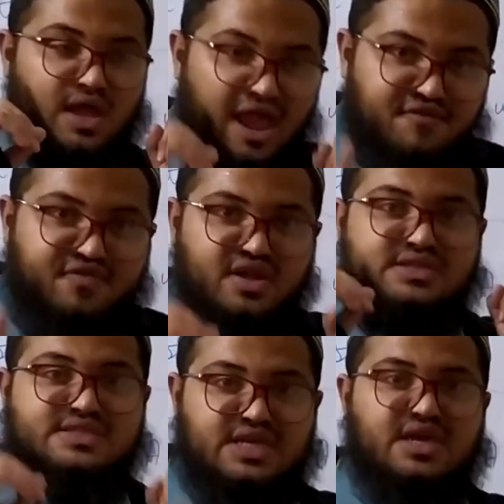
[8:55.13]

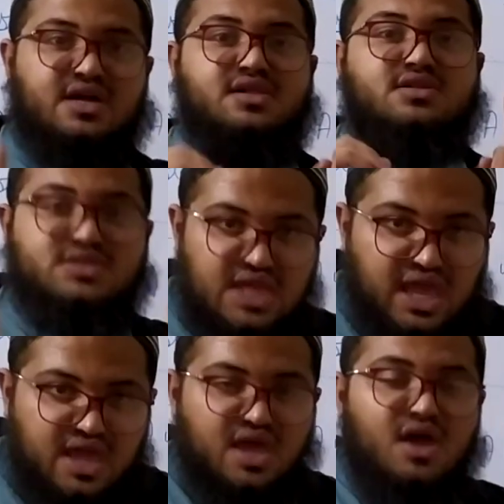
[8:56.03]
every single
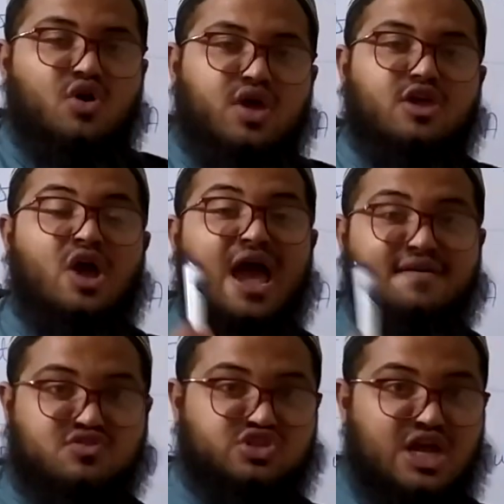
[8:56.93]
day. Okay, you
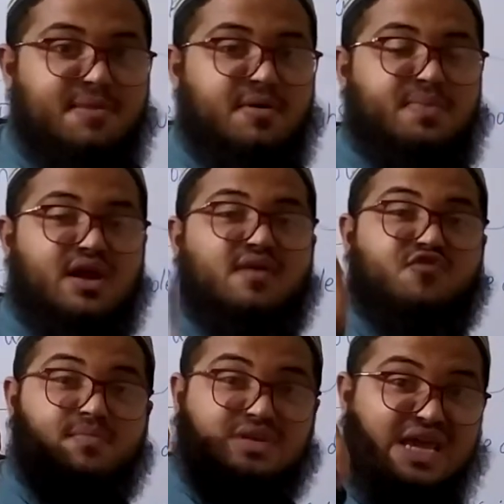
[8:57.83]
have to start preparing
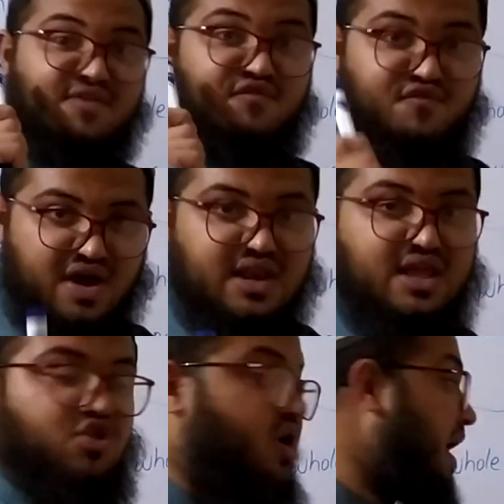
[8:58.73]
from day one
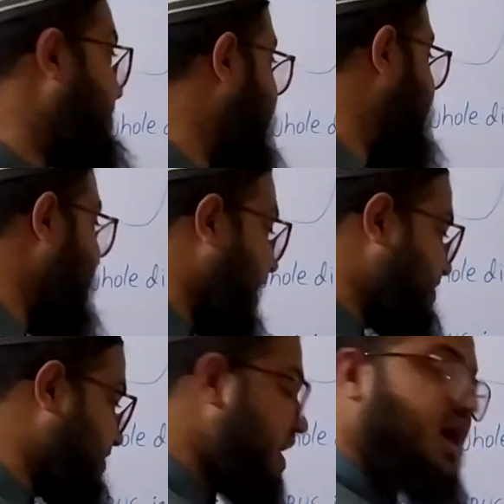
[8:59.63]
in your
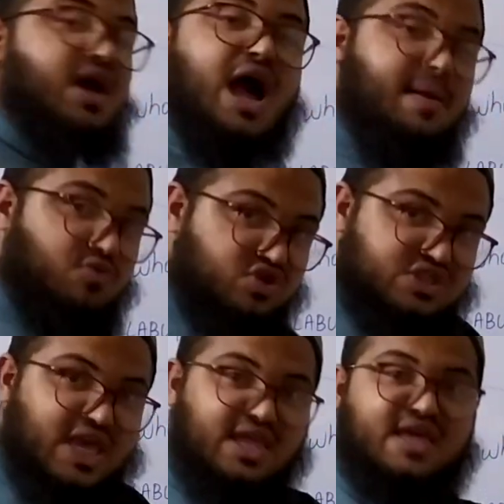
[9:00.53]
MBBS. I'm not
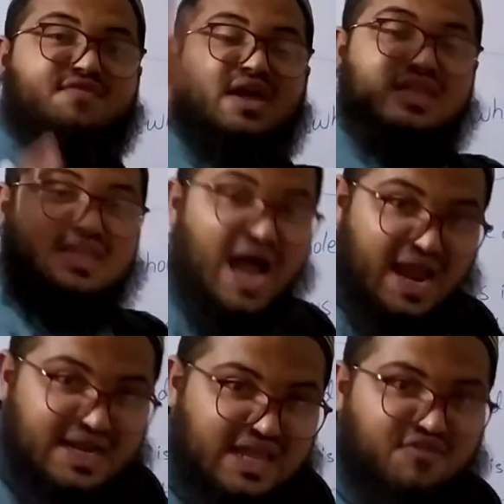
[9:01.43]
saying give the
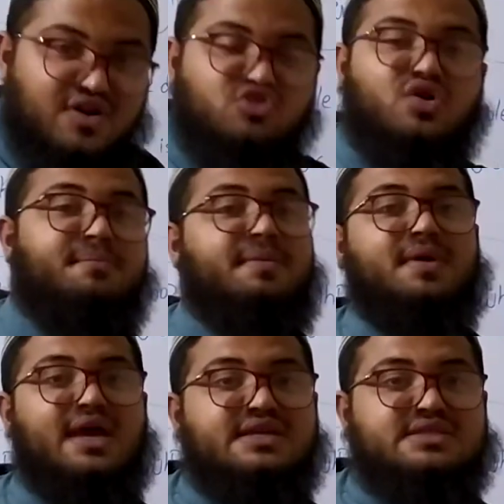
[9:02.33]
entire day one to
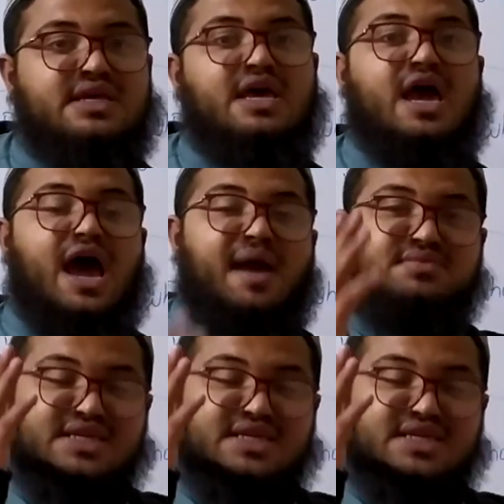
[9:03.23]
MBBS. I'm